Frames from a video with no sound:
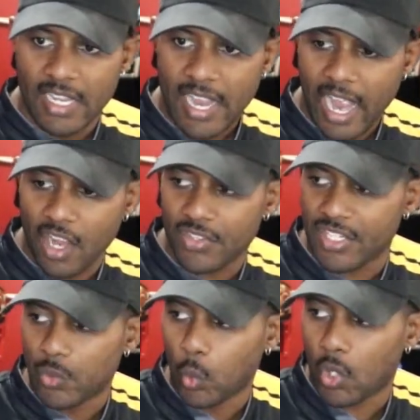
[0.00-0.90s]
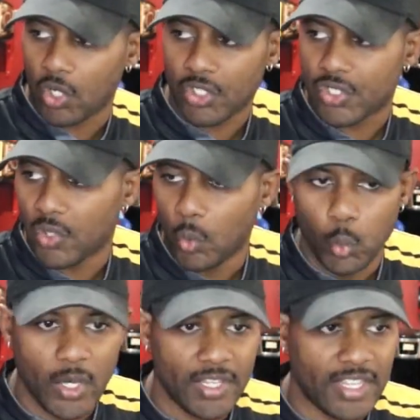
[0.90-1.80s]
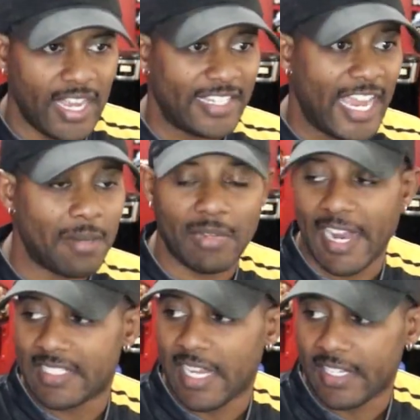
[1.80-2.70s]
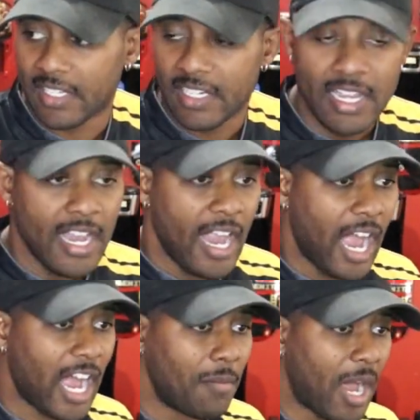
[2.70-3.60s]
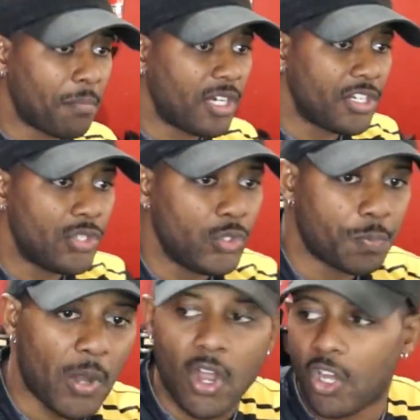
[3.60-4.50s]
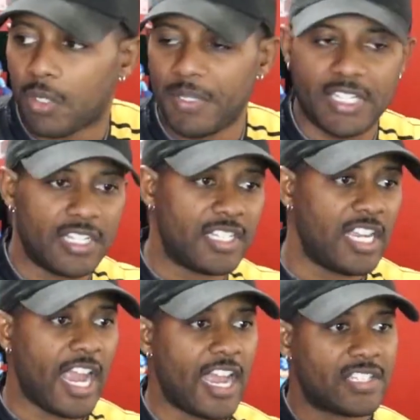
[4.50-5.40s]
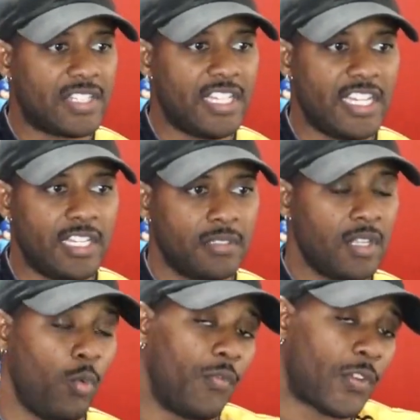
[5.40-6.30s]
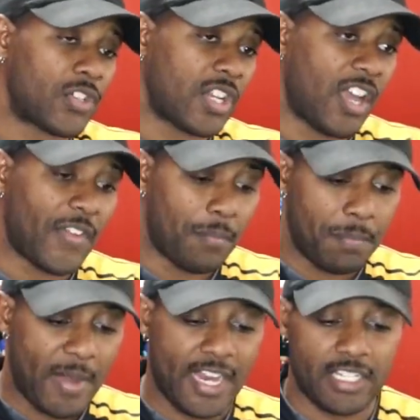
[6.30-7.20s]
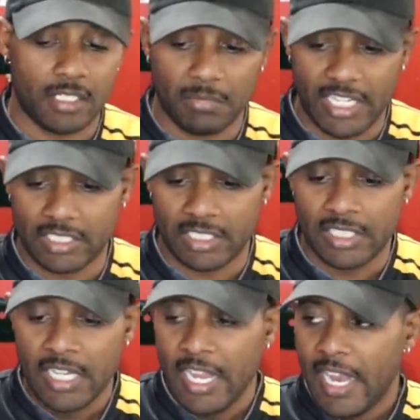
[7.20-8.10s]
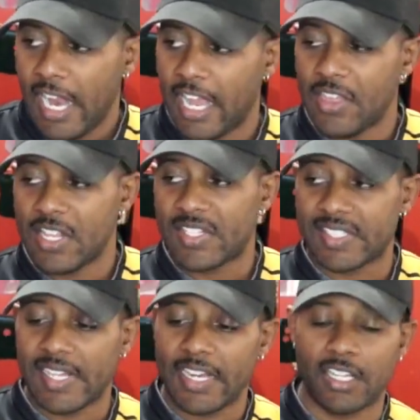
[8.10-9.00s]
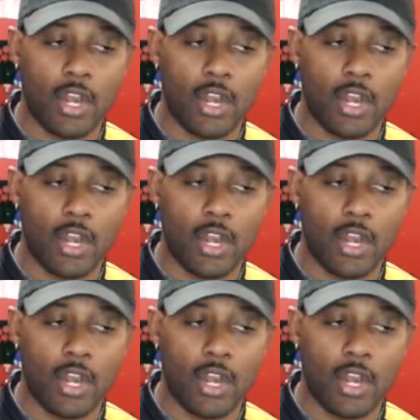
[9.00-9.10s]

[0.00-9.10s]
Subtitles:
how this works with a game like Tekken. I'm gonna use Paul because he has well, first off, I've been maining him lately. And then second